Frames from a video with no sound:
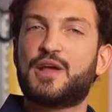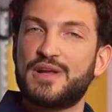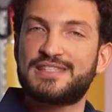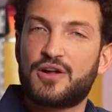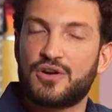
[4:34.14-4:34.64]
is
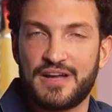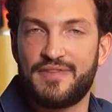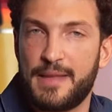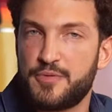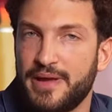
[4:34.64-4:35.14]
more or less
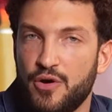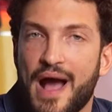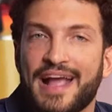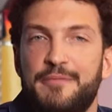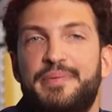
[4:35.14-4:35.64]
also the
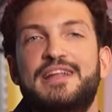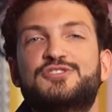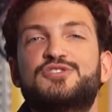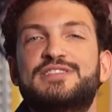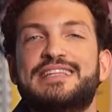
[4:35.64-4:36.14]
effect
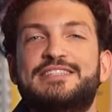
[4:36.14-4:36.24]
produced by the